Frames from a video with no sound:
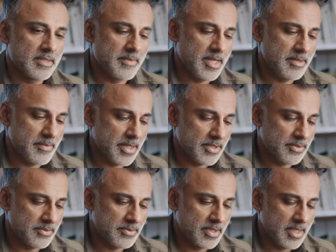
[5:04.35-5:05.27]
main
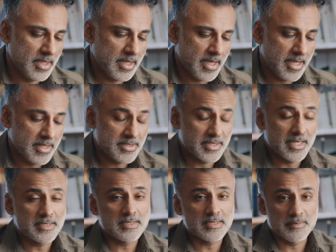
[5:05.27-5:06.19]
menu. And to
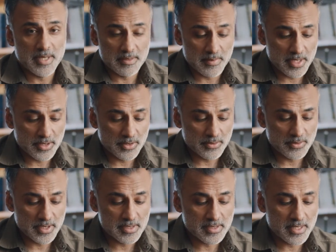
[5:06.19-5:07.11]
get to the main menu
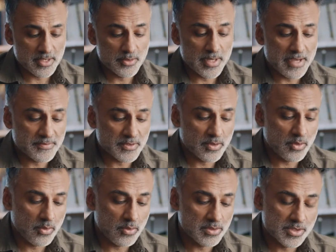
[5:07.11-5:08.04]
is that you have to
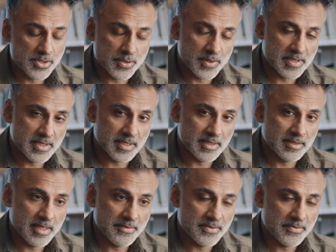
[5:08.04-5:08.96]
hold the joystick left